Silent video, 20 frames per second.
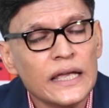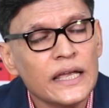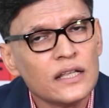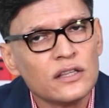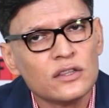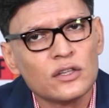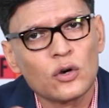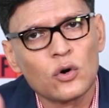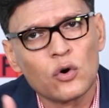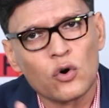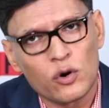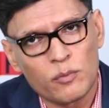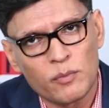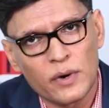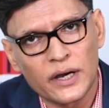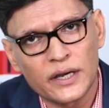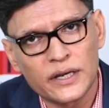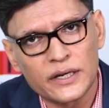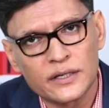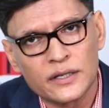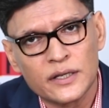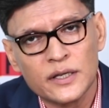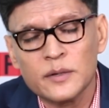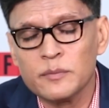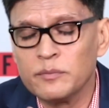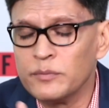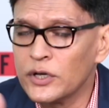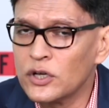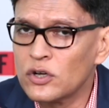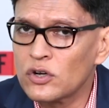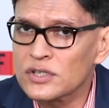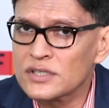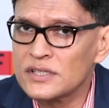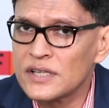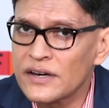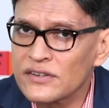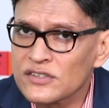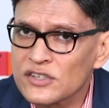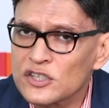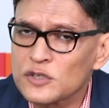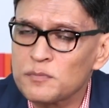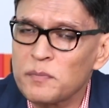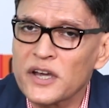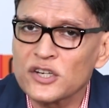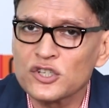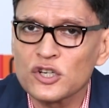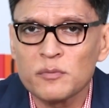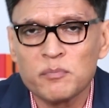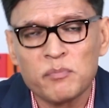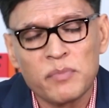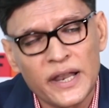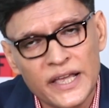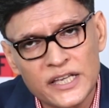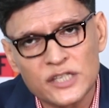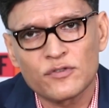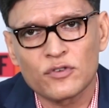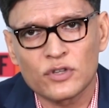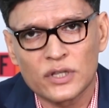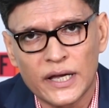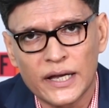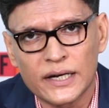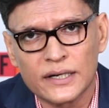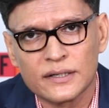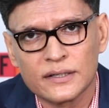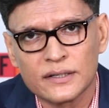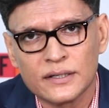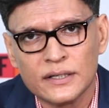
in the core bucket because there is a special place for that,